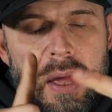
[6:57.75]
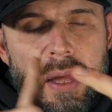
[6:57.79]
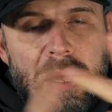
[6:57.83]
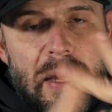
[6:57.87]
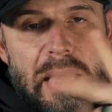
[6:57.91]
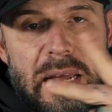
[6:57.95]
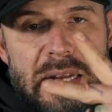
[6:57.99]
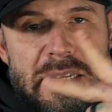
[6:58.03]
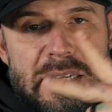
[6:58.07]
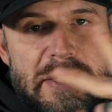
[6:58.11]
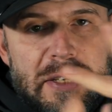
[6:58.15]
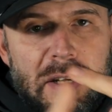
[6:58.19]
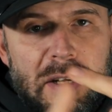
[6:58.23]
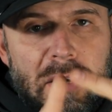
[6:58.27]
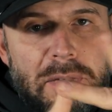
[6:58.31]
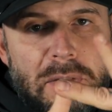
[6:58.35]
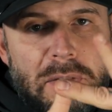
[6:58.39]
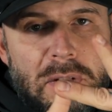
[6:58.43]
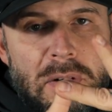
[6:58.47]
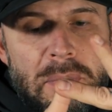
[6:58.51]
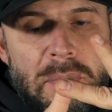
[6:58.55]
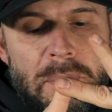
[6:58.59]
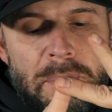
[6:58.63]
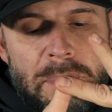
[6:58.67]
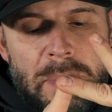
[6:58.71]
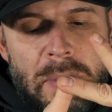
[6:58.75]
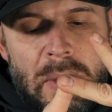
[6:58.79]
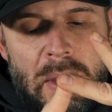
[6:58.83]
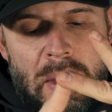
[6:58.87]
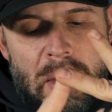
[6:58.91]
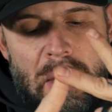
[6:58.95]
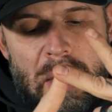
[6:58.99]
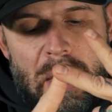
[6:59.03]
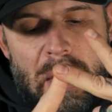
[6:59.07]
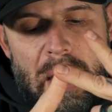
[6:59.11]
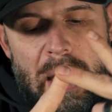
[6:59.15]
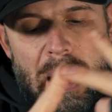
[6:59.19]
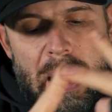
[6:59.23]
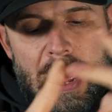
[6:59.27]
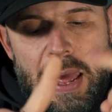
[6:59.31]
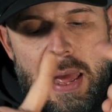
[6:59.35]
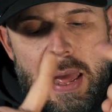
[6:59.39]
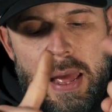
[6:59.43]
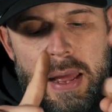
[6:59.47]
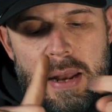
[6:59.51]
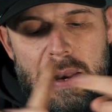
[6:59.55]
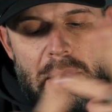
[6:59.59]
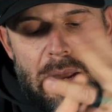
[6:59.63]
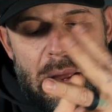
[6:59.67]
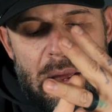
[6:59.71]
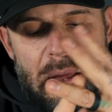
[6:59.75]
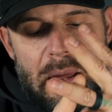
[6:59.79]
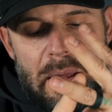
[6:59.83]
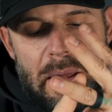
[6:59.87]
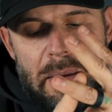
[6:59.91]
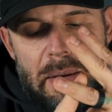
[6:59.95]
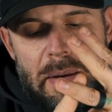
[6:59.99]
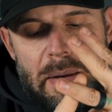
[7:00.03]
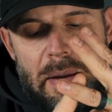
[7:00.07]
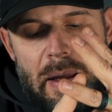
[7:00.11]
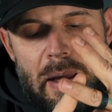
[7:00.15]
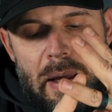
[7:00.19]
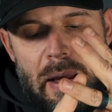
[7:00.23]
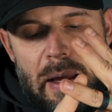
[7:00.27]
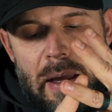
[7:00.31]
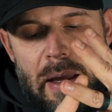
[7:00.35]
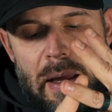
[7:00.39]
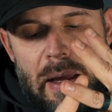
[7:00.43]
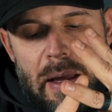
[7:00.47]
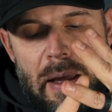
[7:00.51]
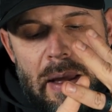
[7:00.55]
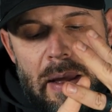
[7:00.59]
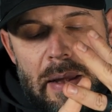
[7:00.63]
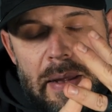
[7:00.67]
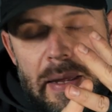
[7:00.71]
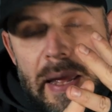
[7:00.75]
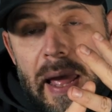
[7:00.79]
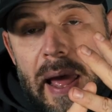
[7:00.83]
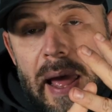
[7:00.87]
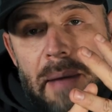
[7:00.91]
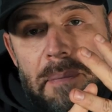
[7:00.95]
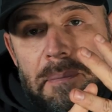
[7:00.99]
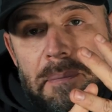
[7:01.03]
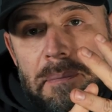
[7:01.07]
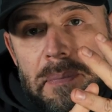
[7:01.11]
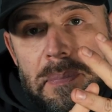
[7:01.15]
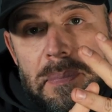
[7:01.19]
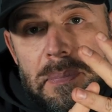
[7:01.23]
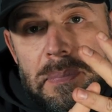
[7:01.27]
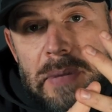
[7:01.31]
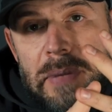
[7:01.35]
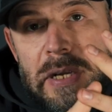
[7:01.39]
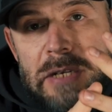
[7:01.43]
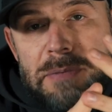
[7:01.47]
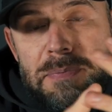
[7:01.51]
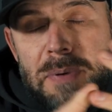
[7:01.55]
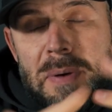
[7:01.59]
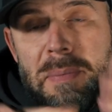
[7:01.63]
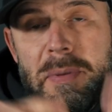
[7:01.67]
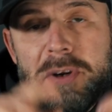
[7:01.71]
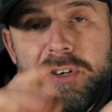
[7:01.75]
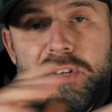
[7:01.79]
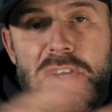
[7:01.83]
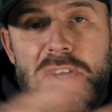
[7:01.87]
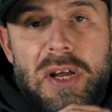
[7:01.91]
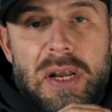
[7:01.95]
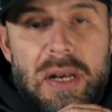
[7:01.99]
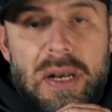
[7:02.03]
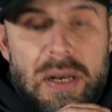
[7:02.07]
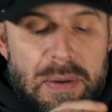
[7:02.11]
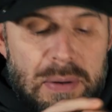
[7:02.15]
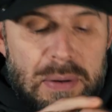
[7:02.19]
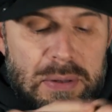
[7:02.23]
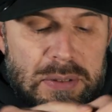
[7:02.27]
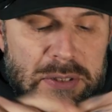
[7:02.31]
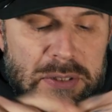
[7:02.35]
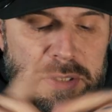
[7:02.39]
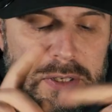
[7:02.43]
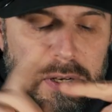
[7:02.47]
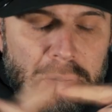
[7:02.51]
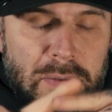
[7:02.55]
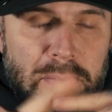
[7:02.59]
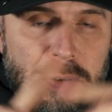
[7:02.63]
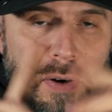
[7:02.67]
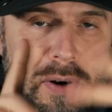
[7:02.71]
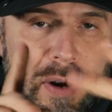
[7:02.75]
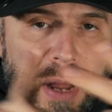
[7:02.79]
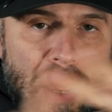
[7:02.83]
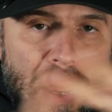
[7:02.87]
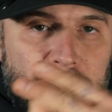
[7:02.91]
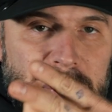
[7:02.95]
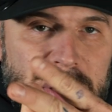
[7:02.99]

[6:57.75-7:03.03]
Get silver, and uh, yeah, that's pretty much it. Silver and